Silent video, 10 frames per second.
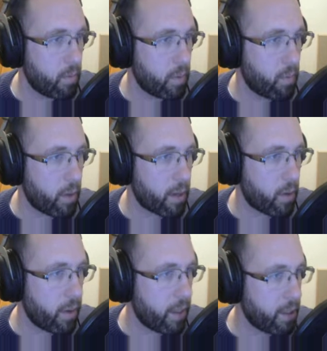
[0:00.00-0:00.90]
we want to
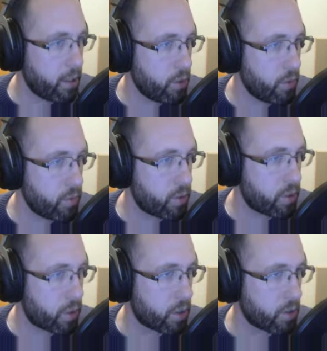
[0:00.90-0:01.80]
go ahead and use
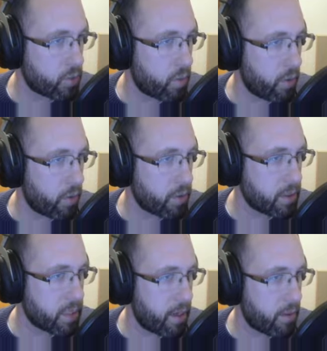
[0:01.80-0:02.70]
the controller
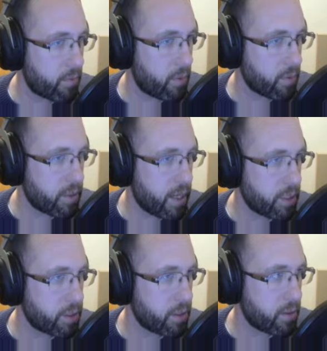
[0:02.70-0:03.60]
desired
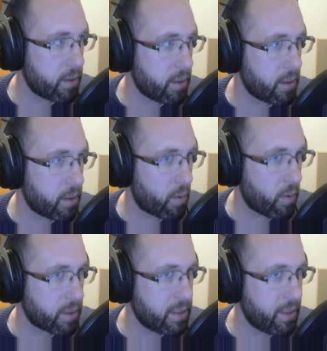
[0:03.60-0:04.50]
rotation. And the
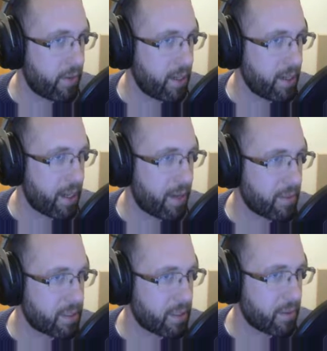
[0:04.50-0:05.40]
quick, see, if I didn't have
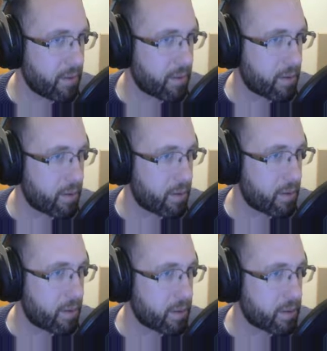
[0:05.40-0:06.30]
this in here, look
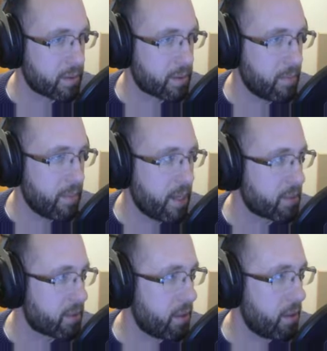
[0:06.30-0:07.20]
at this, it's a
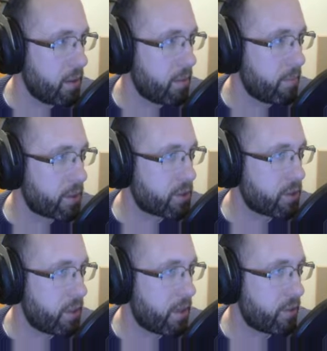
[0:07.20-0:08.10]
mess. Make sure
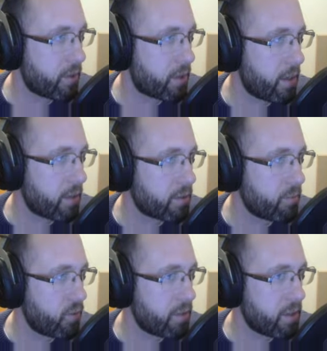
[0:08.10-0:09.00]
you have your character
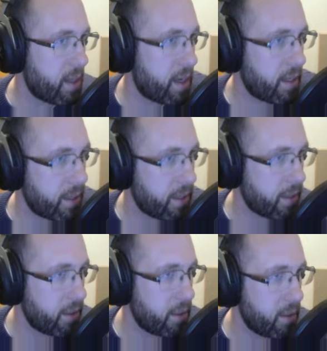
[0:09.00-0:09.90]
movement
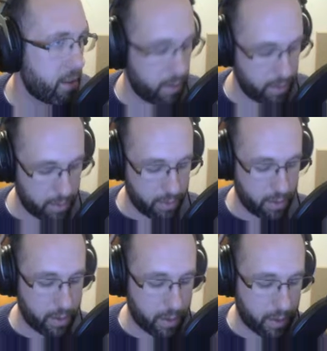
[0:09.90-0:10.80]
highlighted
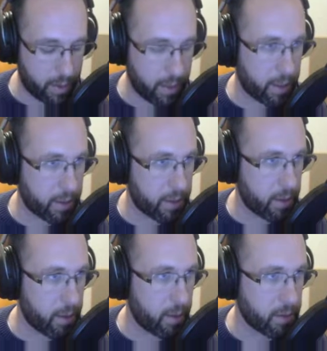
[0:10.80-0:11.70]
and click,
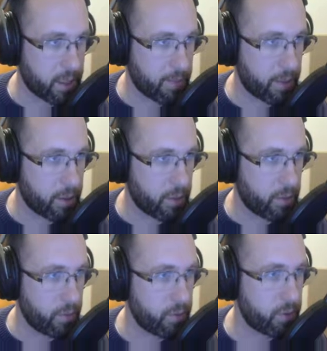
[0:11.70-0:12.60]
or type in
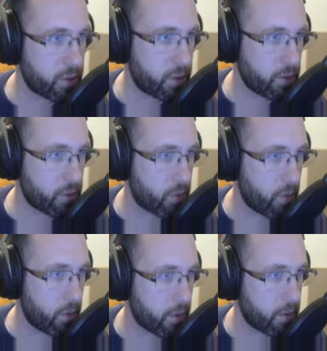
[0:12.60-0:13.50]
use
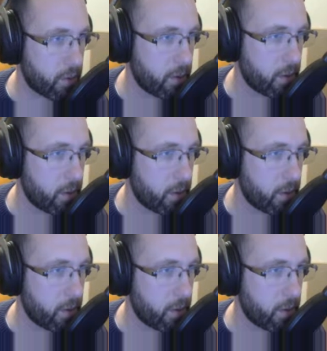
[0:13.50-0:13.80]
controller